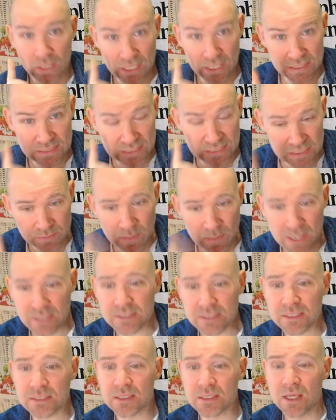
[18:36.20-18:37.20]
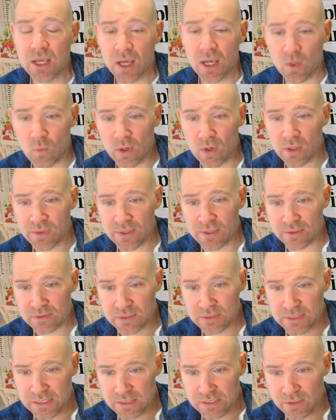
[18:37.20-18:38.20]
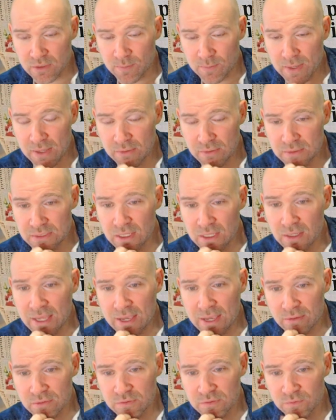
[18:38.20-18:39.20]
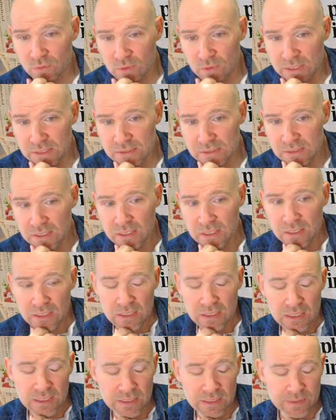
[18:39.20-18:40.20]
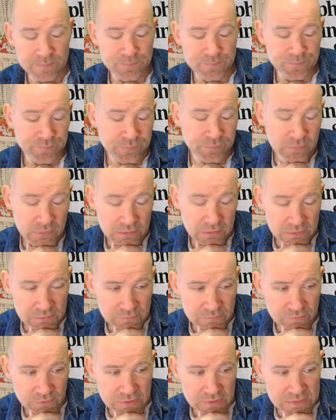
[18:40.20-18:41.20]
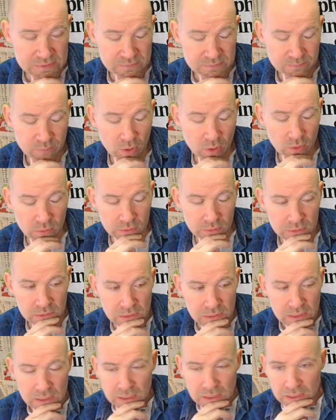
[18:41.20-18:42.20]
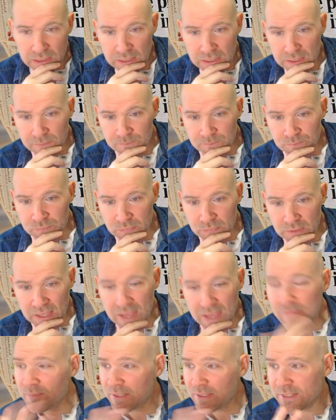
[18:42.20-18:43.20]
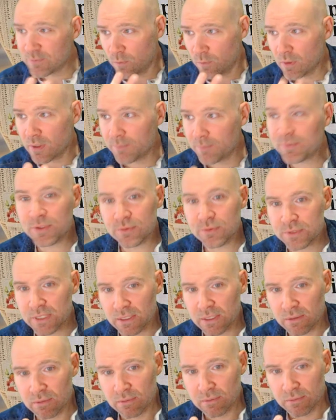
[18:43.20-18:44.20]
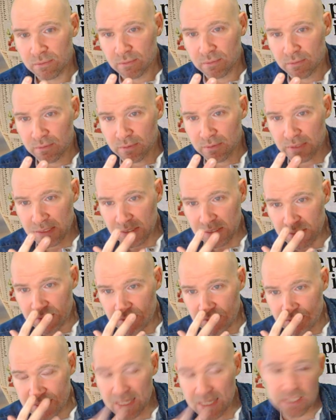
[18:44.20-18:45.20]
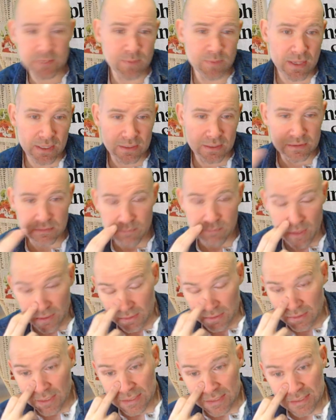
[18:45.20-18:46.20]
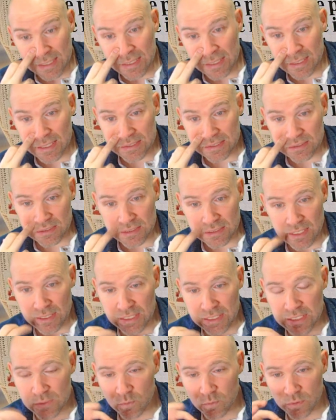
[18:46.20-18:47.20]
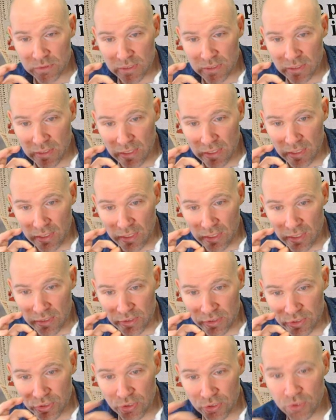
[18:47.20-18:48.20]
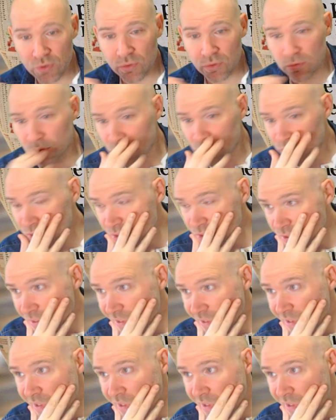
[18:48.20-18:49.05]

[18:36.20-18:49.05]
his expenses a £1,600 duck house for his, um, for his pond. Um, MPs were abusing the taxpayers' money, uh, in essence. And this was a, a, a huge